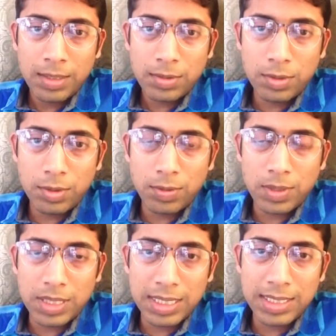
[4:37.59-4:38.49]
So
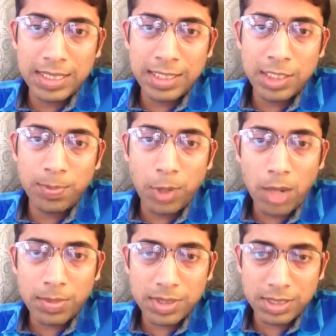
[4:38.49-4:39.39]
in
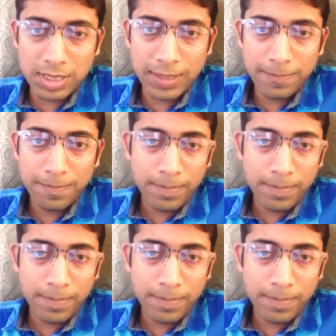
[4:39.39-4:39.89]
diplomacy,